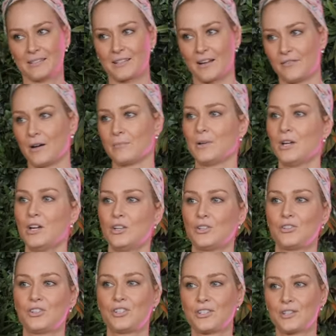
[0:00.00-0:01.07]
stuff up.
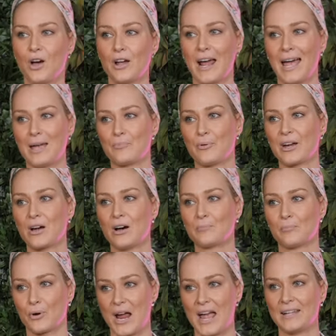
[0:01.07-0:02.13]
She just got
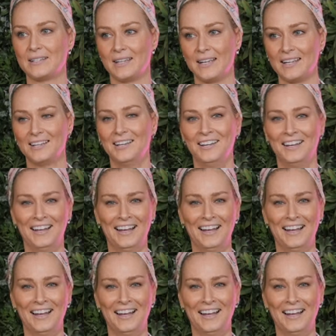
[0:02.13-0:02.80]
apricot brandy,